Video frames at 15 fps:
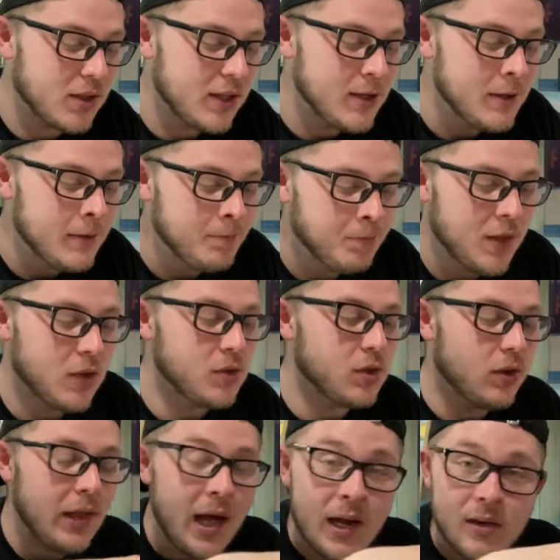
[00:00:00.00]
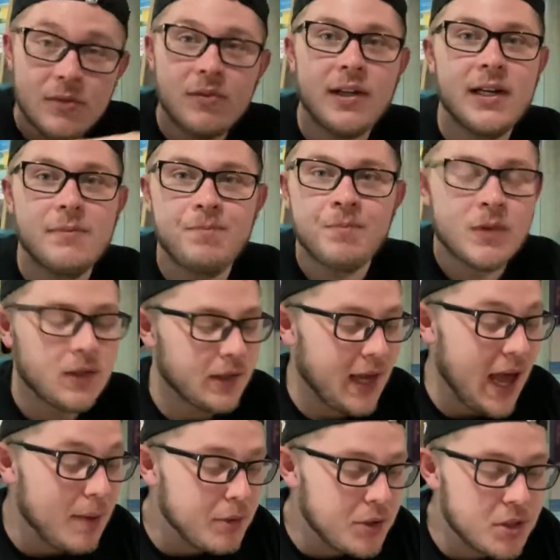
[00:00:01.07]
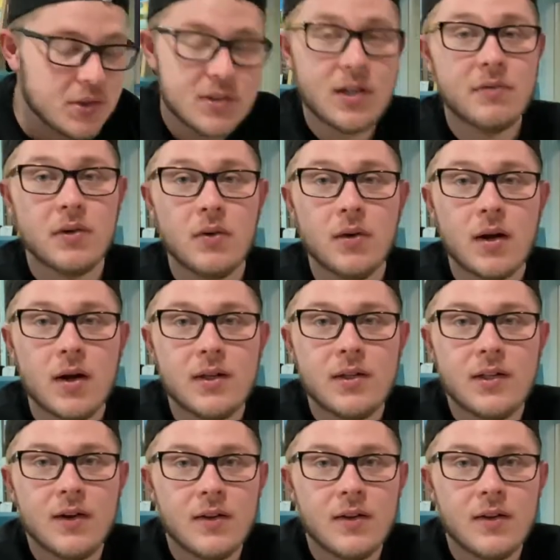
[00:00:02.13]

And there's a lot of like cabbage and stuff going on in here.